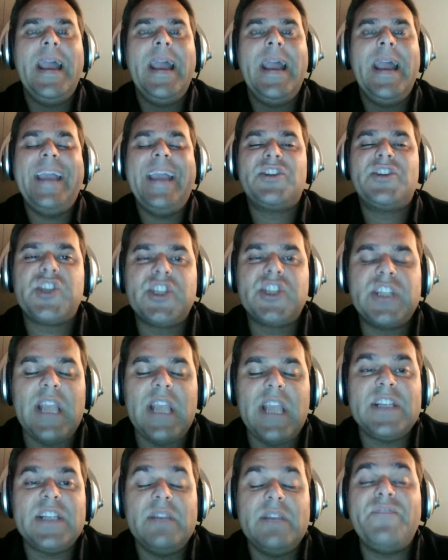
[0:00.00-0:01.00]
it's
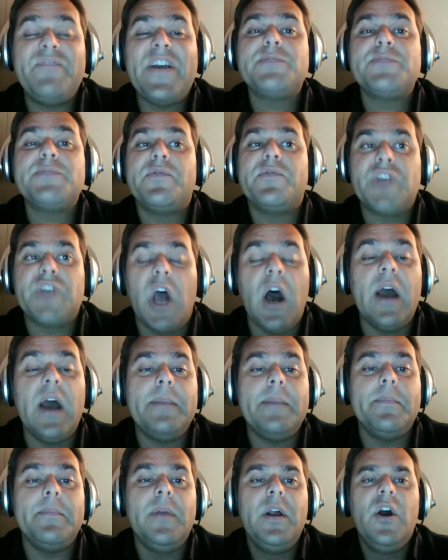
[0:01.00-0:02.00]
an investment of
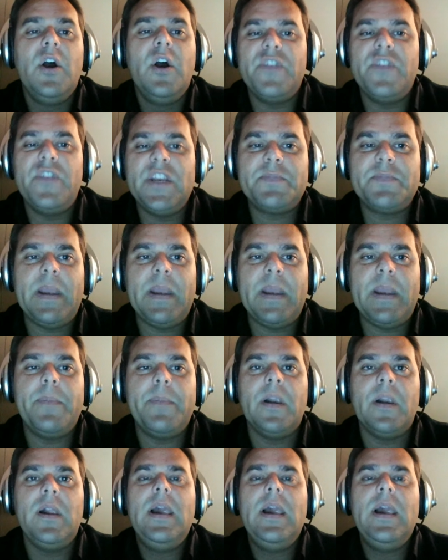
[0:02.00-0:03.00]
time on these
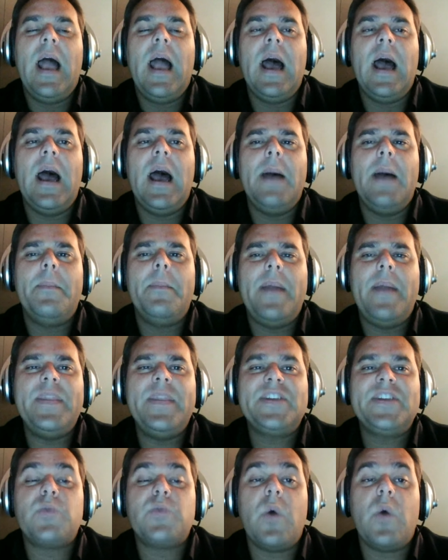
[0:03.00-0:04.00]
people. And
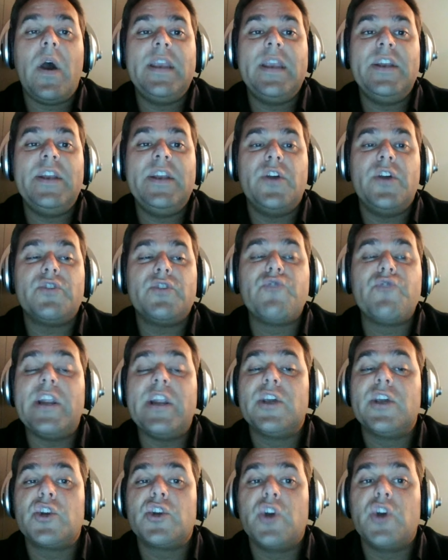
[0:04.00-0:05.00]
this is why, the
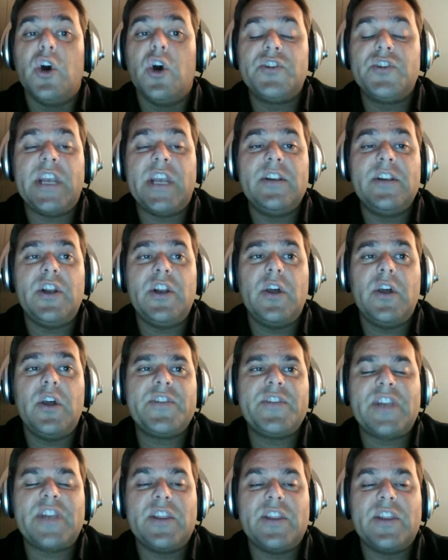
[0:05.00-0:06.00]
really good content,
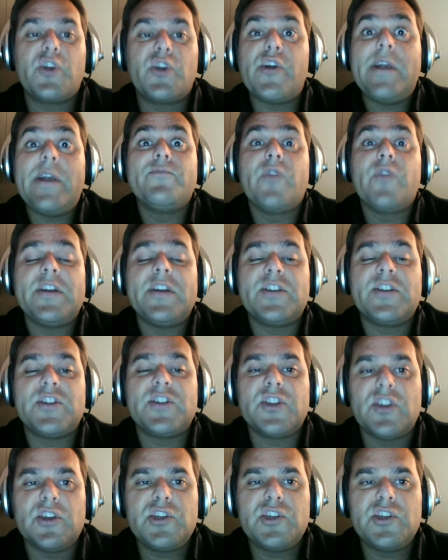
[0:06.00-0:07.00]
they say the cream rises
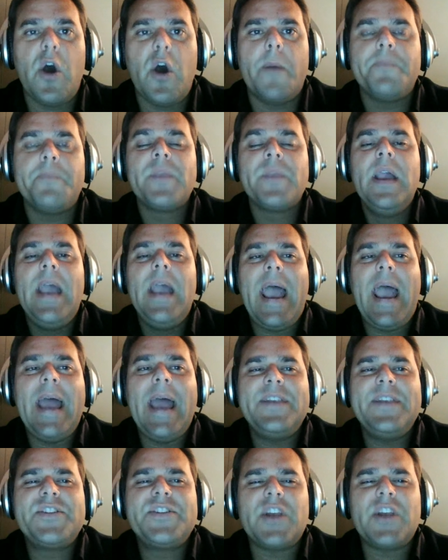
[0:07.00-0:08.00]
to the top.
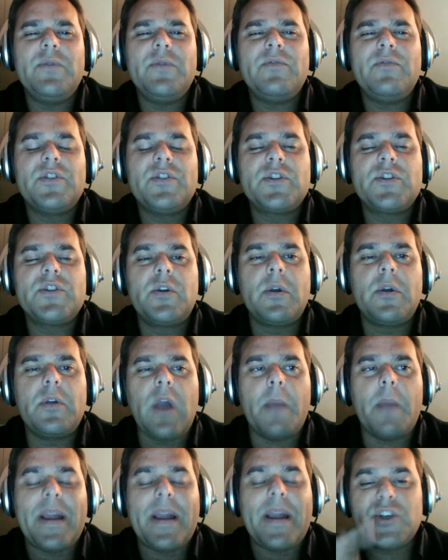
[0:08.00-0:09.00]
And so
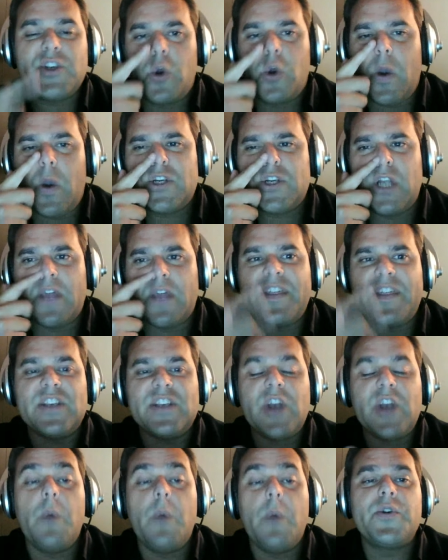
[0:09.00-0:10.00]
going back to your question, other
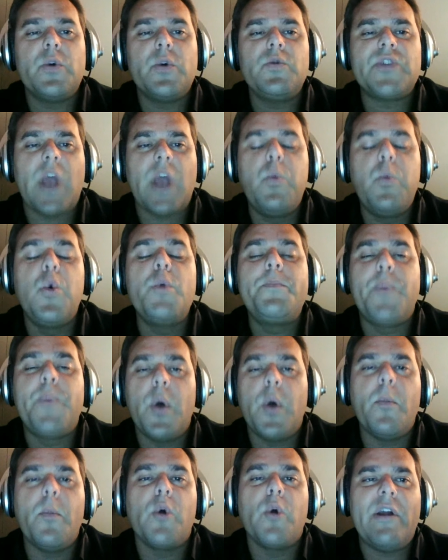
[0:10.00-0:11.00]
things, I would
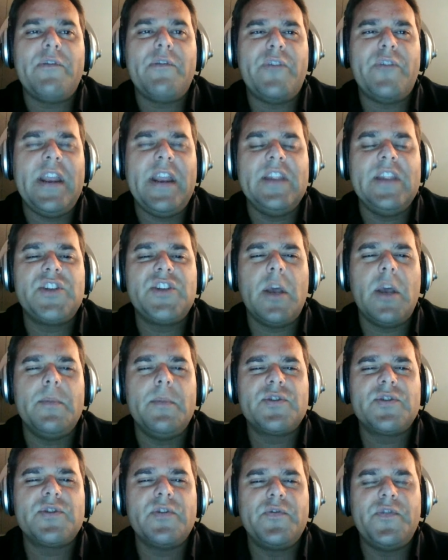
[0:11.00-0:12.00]
put more effort in
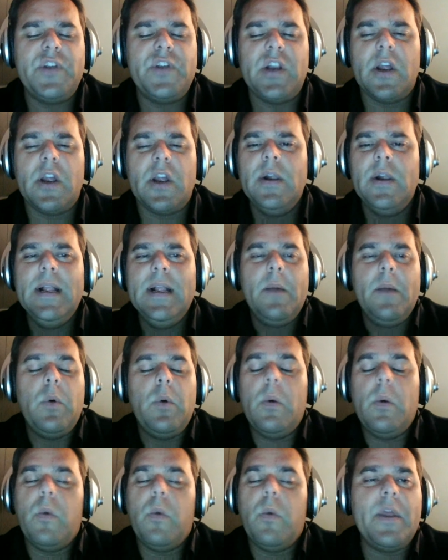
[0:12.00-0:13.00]
terms of,
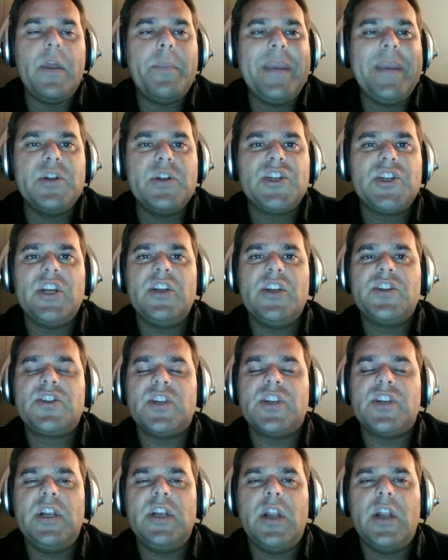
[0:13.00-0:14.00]
whether it be
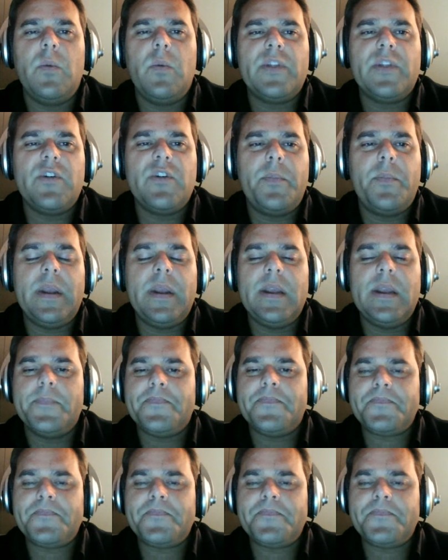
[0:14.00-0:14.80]
images, whether it be